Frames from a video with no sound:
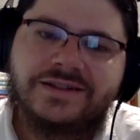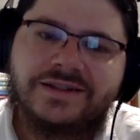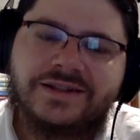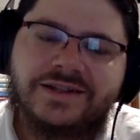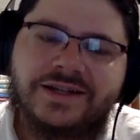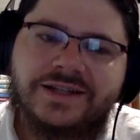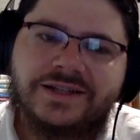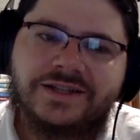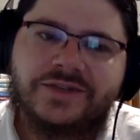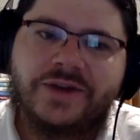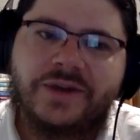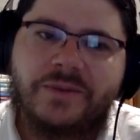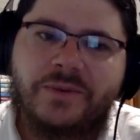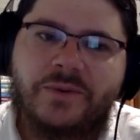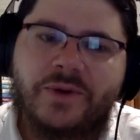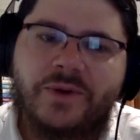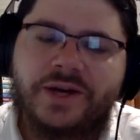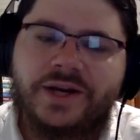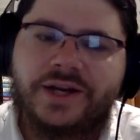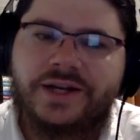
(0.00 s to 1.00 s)
That's a great
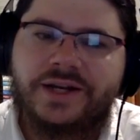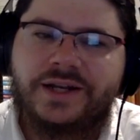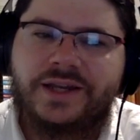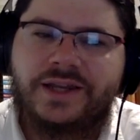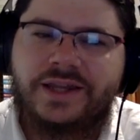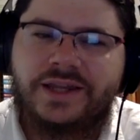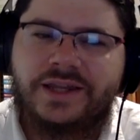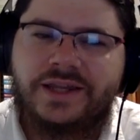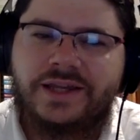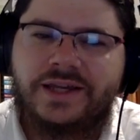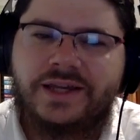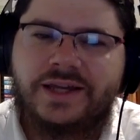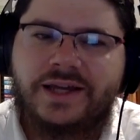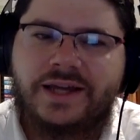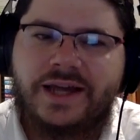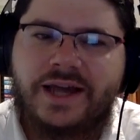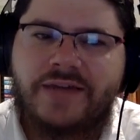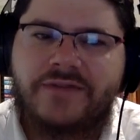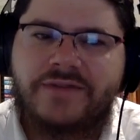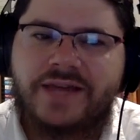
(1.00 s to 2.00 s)
point. And the
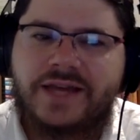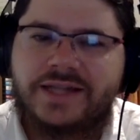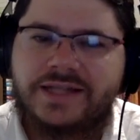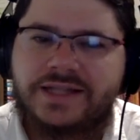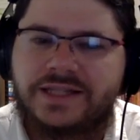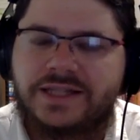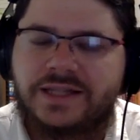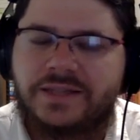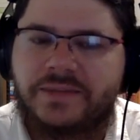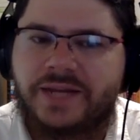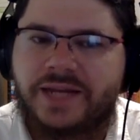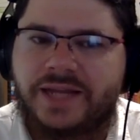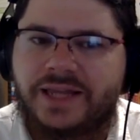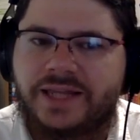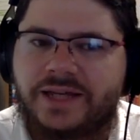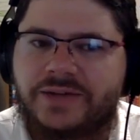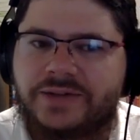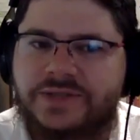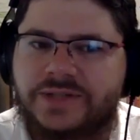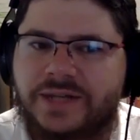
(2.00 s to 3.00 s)
FDIC limit, I
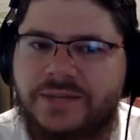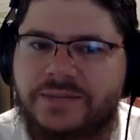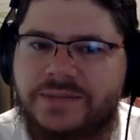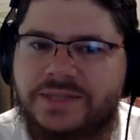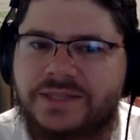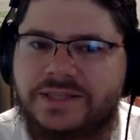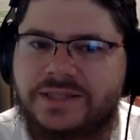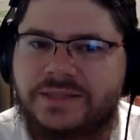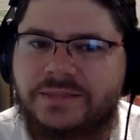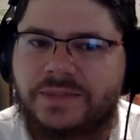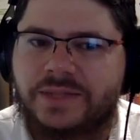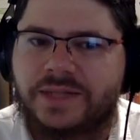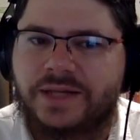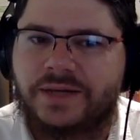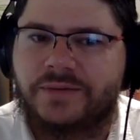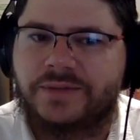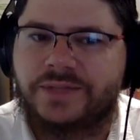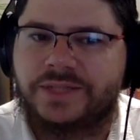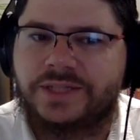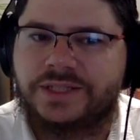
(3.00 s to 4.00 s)
think, also comes into play,
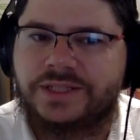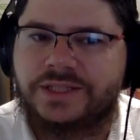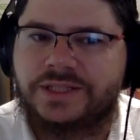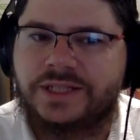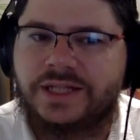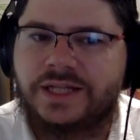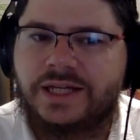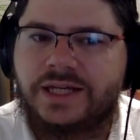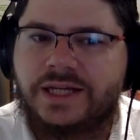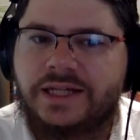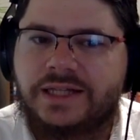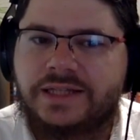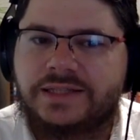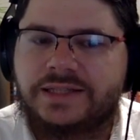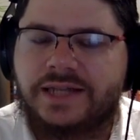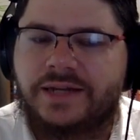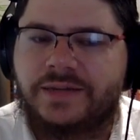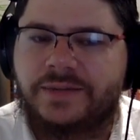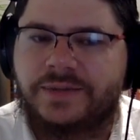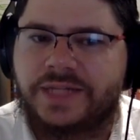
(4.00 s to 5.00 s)
which is, it's
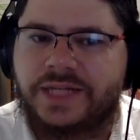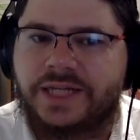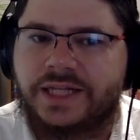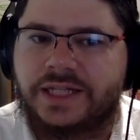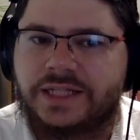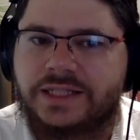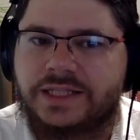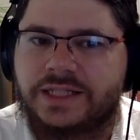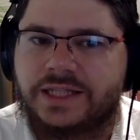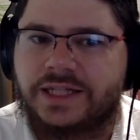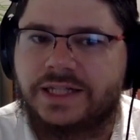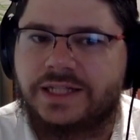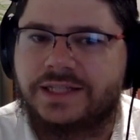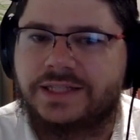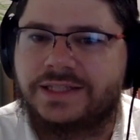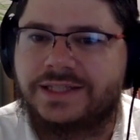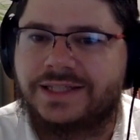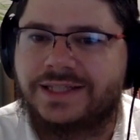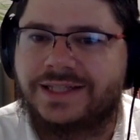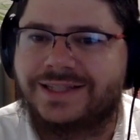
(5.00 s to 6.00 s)
kind of ridiculous that
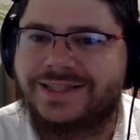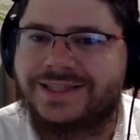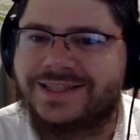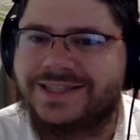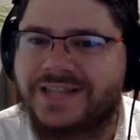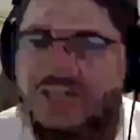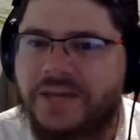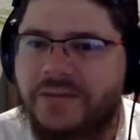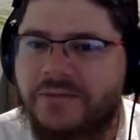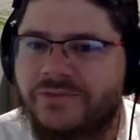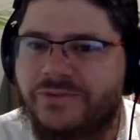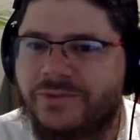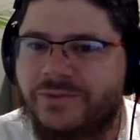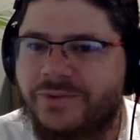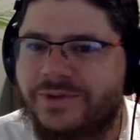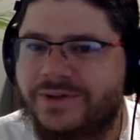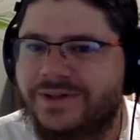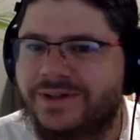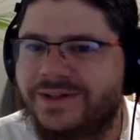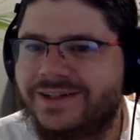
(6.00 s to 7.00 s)
it's the same
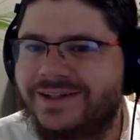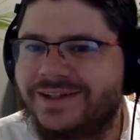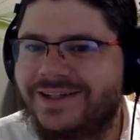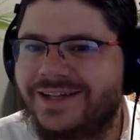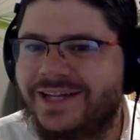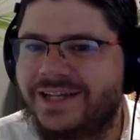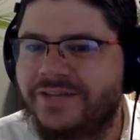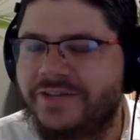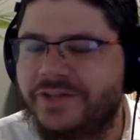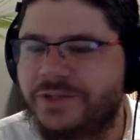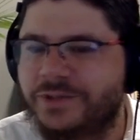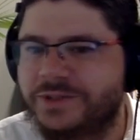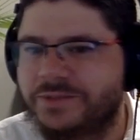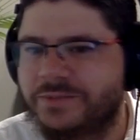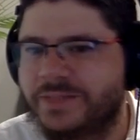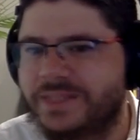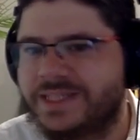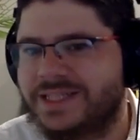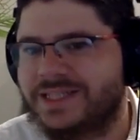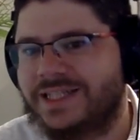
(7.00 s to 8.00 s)
for individuals and
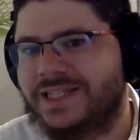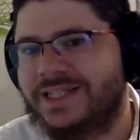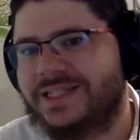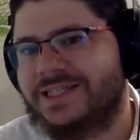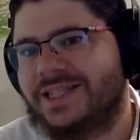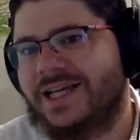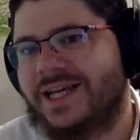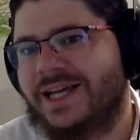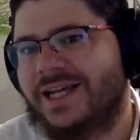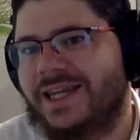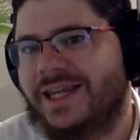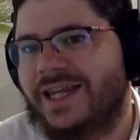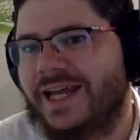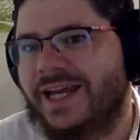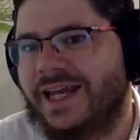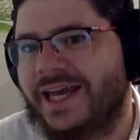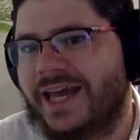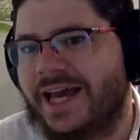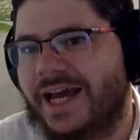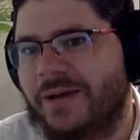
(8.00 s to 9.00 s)
businesses.
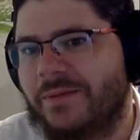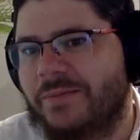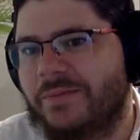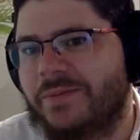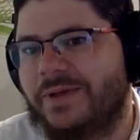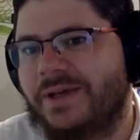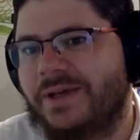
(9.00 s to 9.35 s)
That cap